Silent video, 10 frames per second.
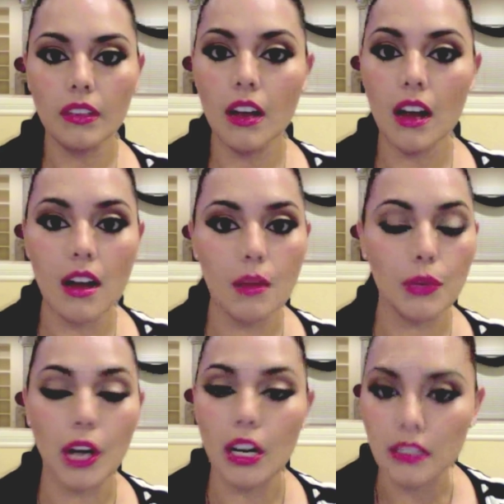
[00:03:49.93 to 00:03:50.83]

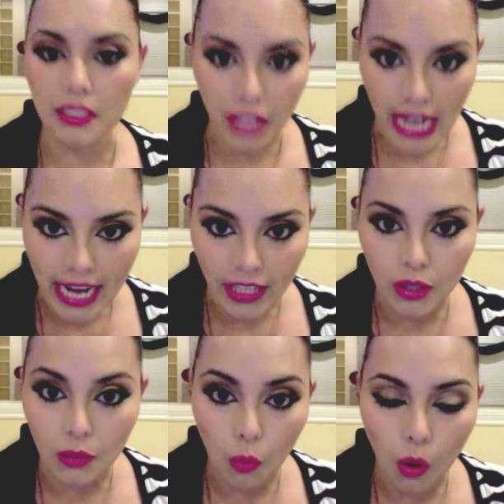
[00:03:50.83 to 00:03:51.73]
Regardless of your age,
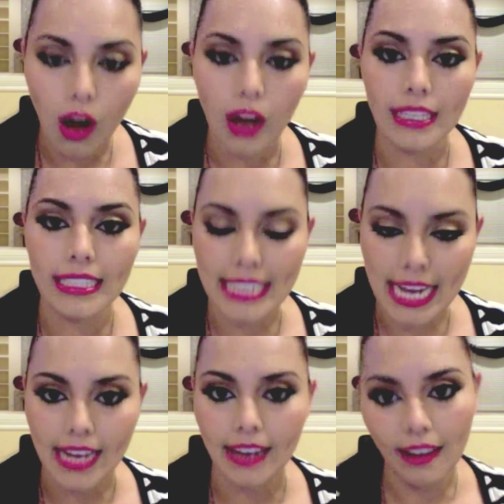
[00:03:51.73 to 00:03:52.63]
you want to
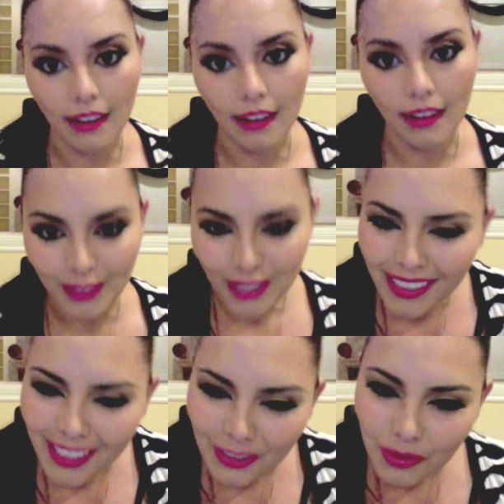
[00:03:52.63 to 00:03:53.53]
take care of your skin.
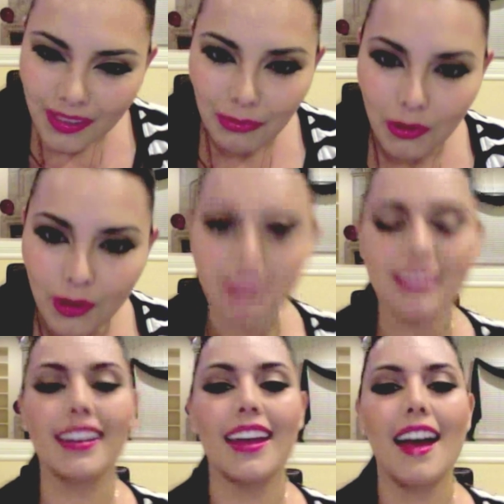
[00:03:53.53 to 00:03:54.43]
It's really
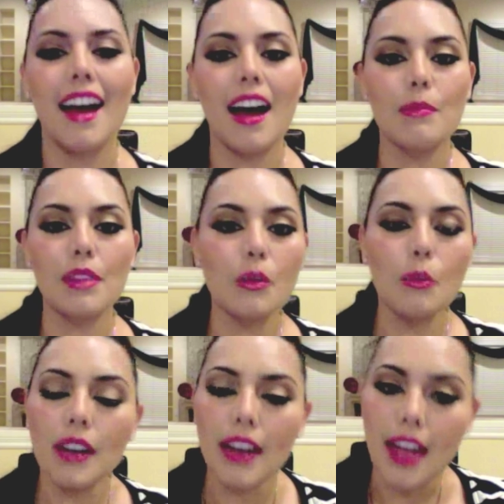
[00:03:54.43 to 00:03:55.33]
important. You don't
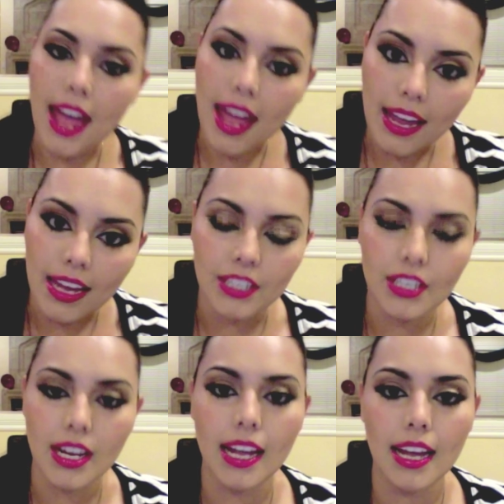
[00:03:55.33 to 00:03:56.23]
want to age,
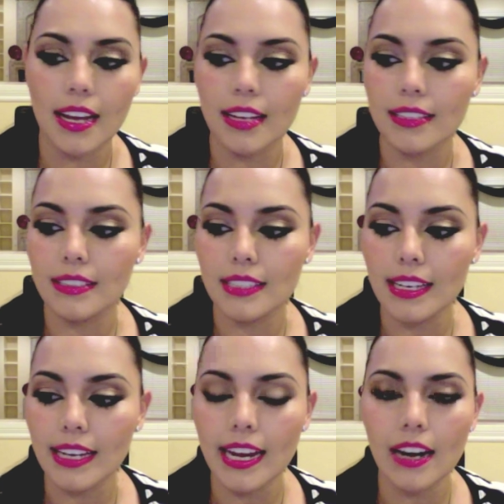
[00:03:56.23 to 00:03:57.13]
and
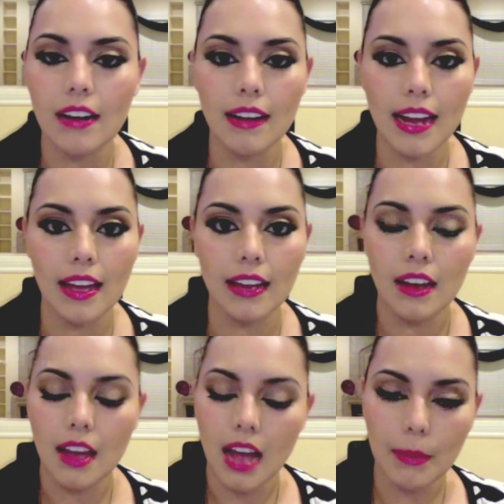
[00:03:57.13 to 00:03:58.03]
skincare, and
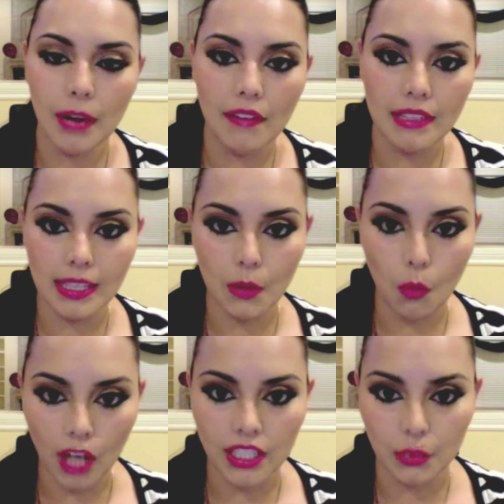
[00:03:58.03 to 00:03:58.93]
I mean, obviously
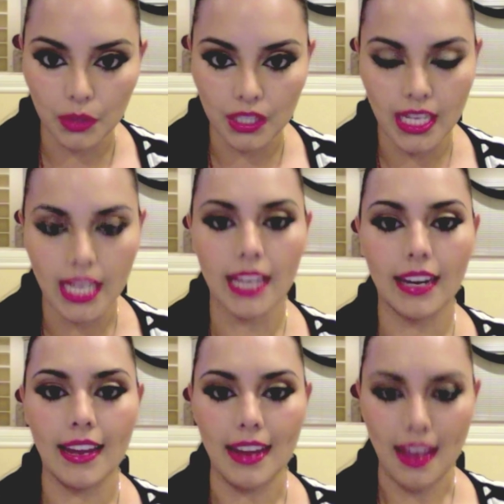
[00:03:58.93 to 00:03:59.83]
watching what you eat and